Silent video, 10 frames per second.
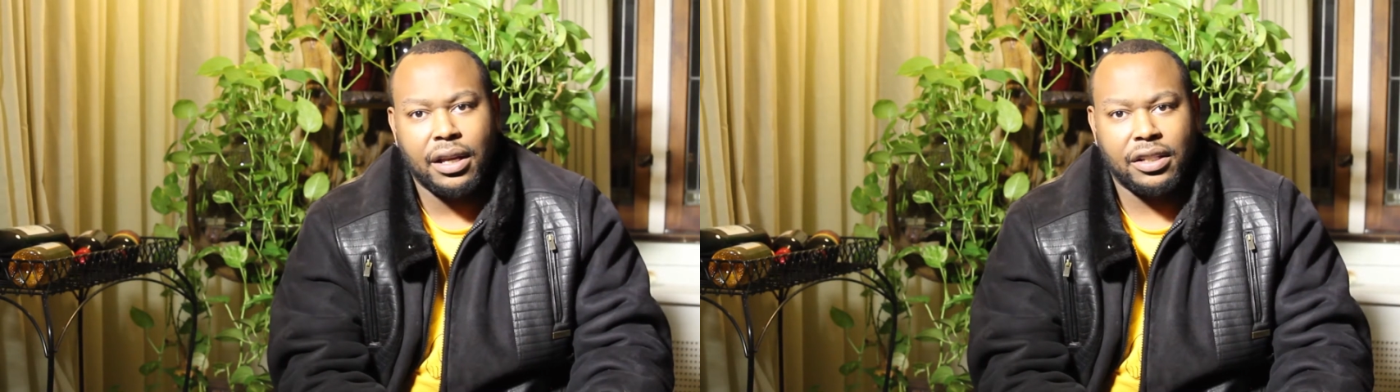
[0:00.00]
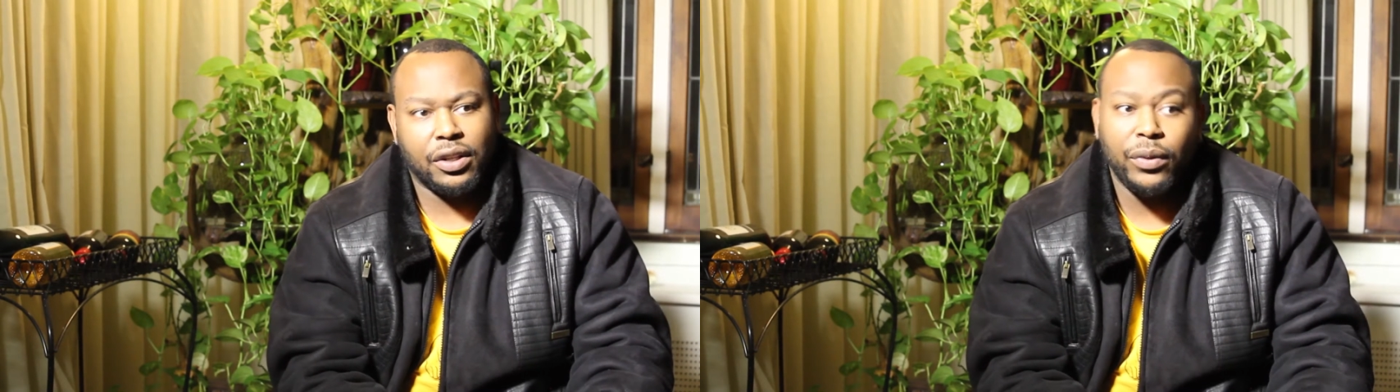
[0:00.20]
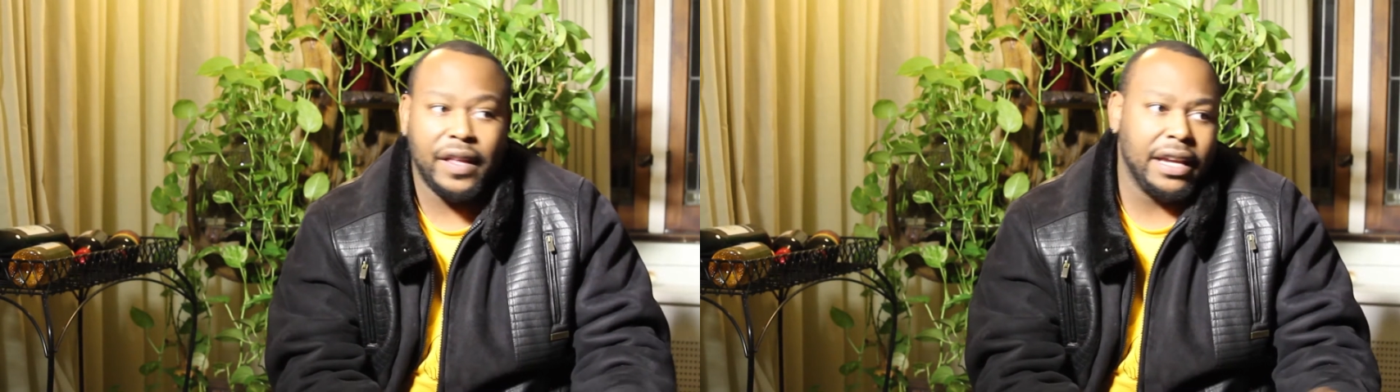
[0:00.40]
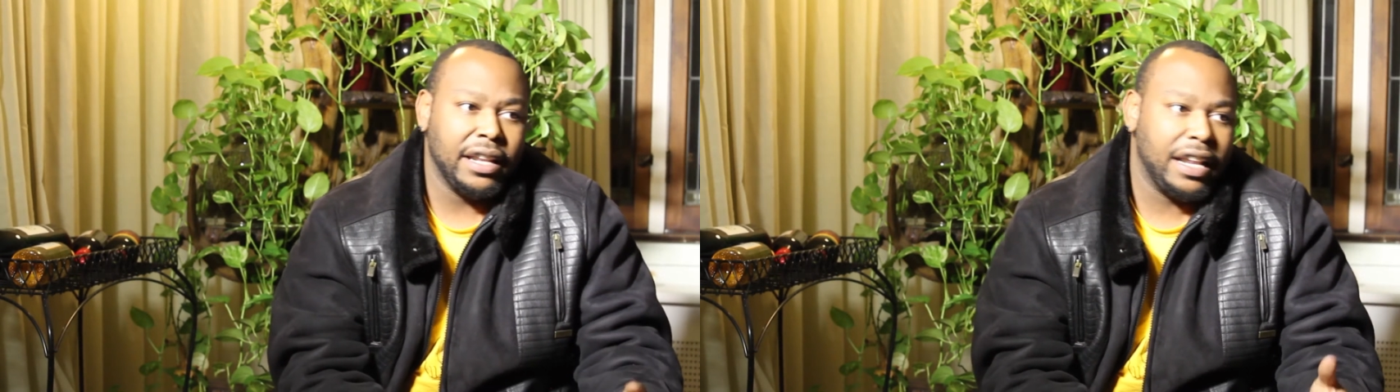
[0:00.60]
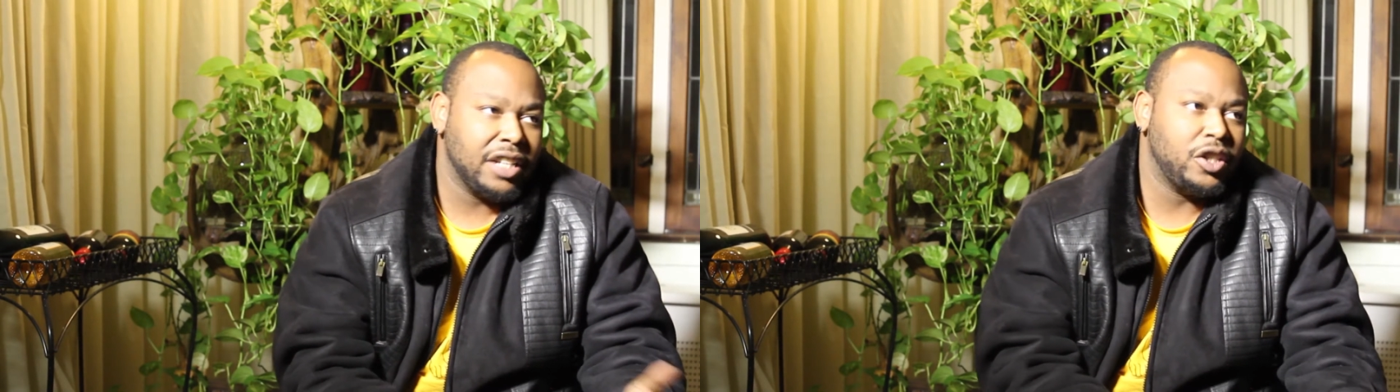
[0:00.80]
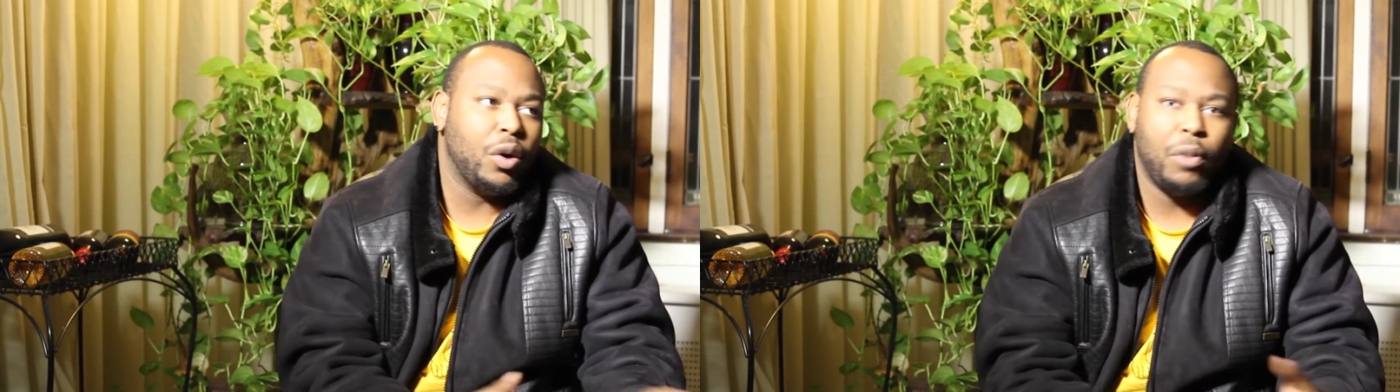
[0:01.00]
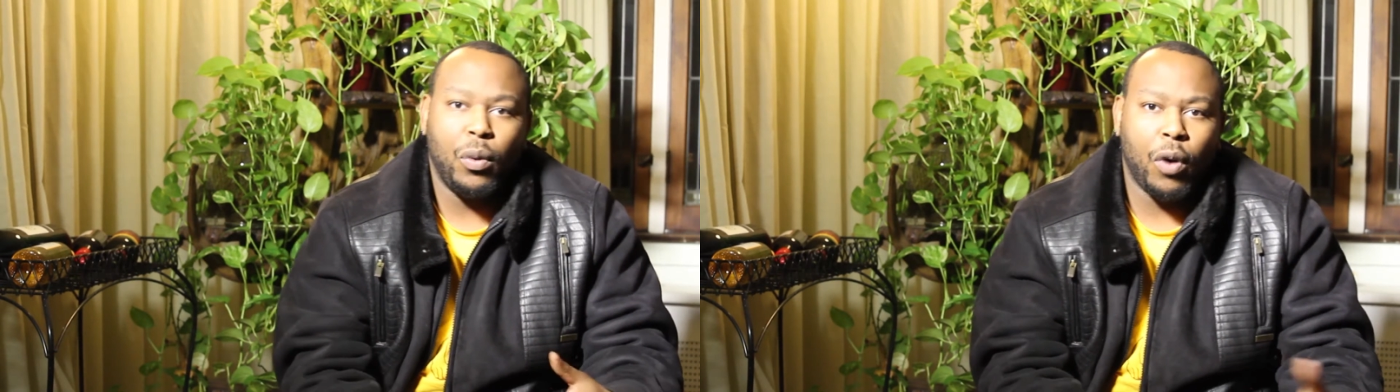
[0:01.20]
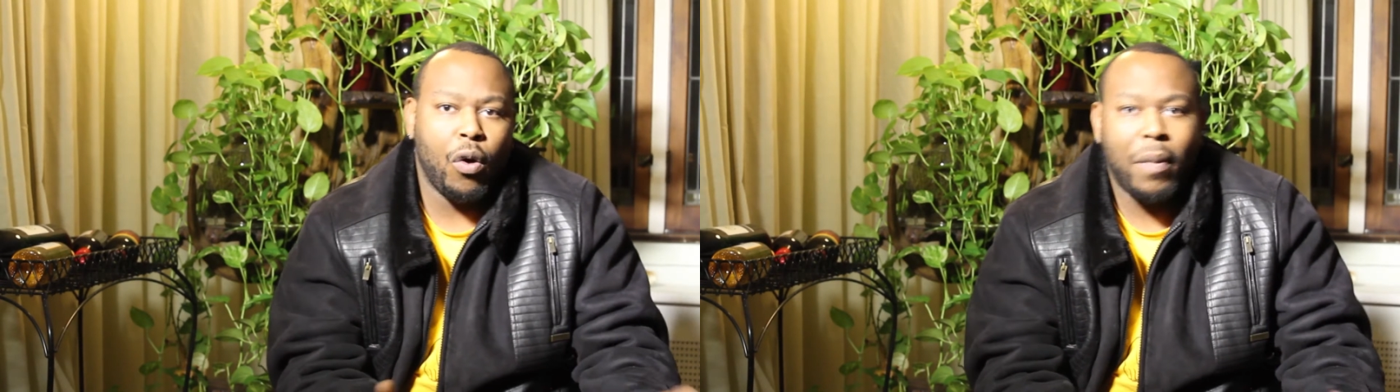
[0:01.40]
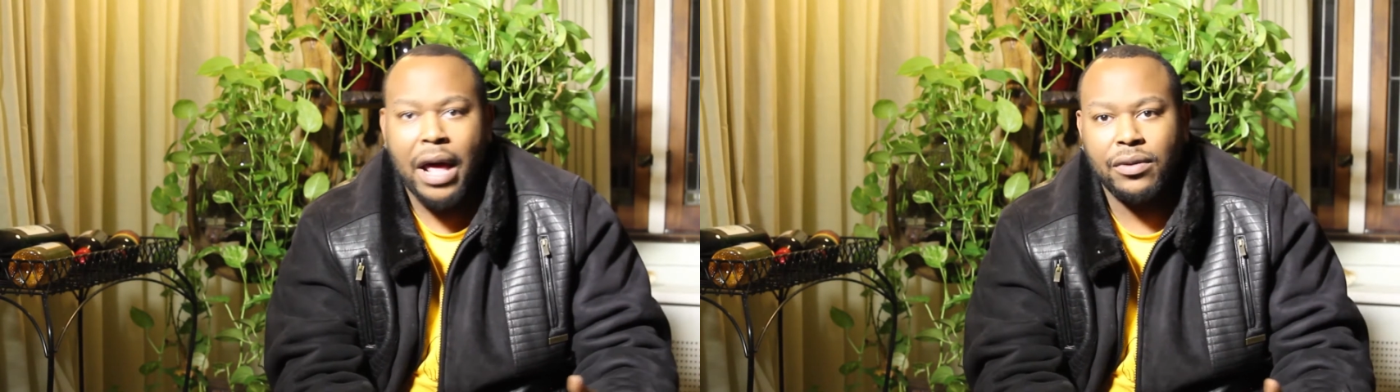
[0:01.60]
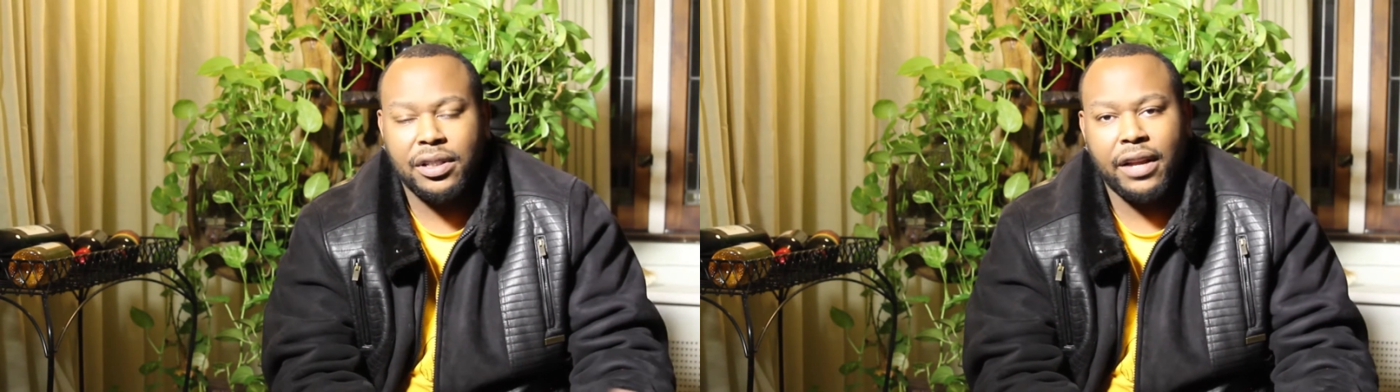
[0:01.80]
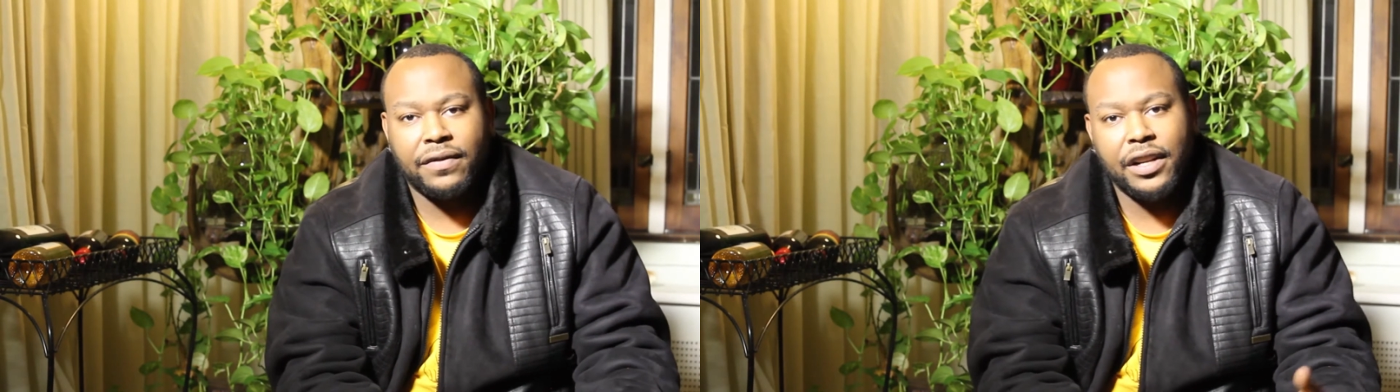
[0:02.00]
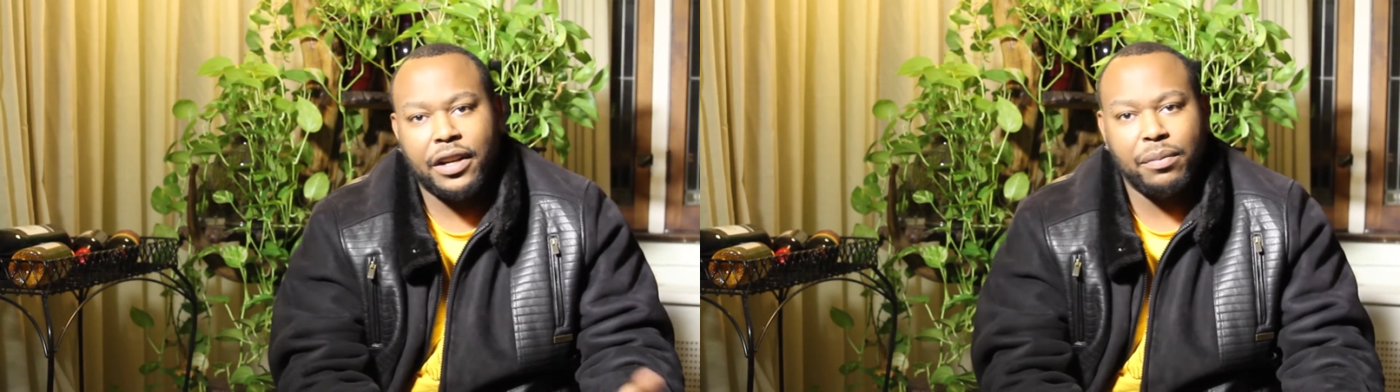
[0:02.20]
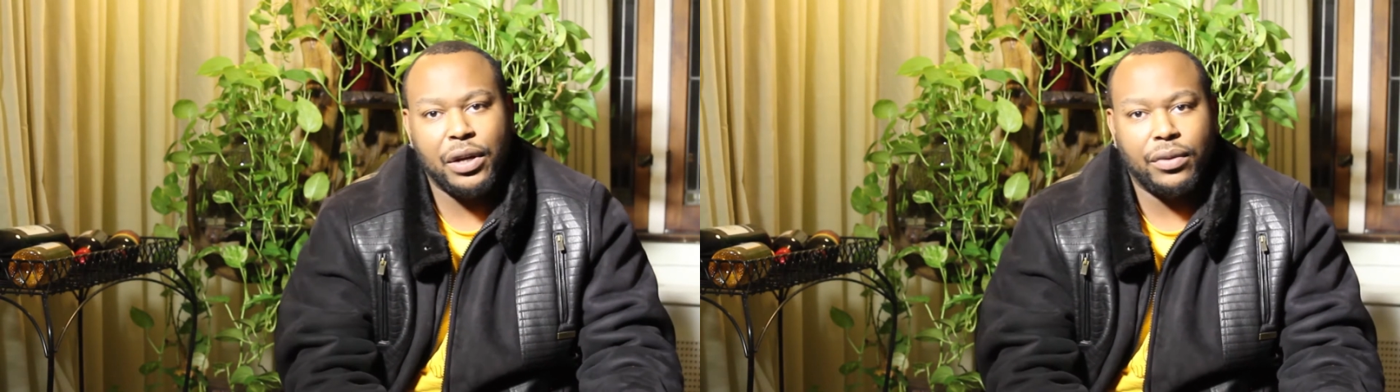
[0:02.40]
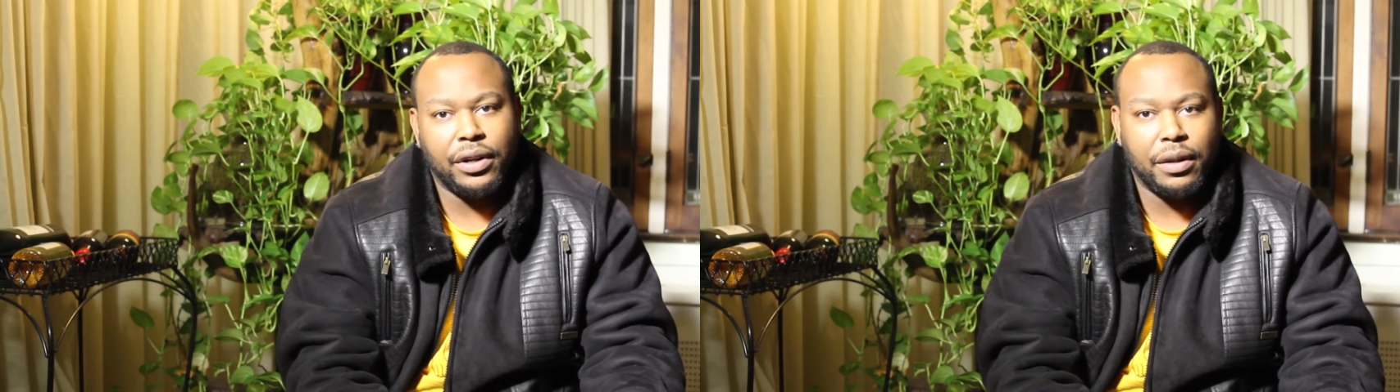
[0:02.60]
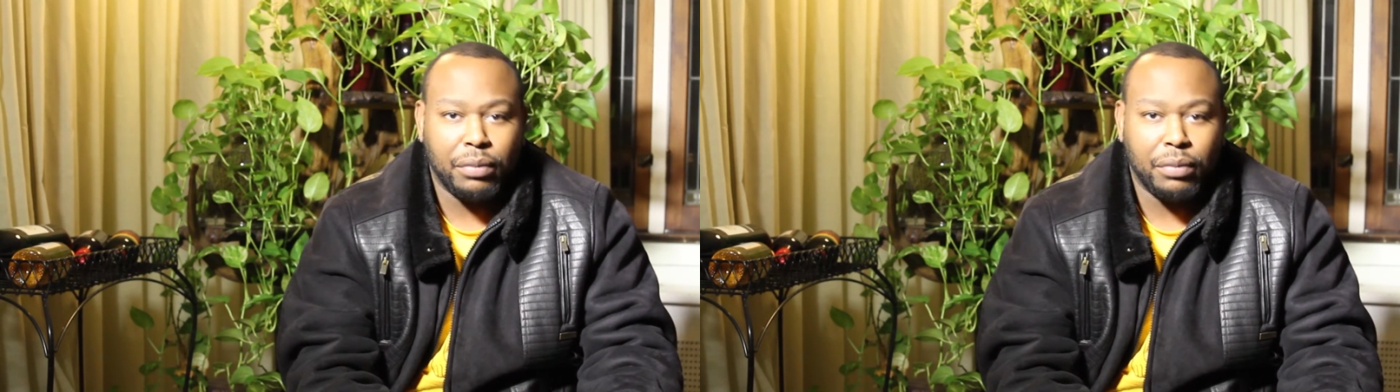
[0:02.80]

So then there's no more role models left in the community.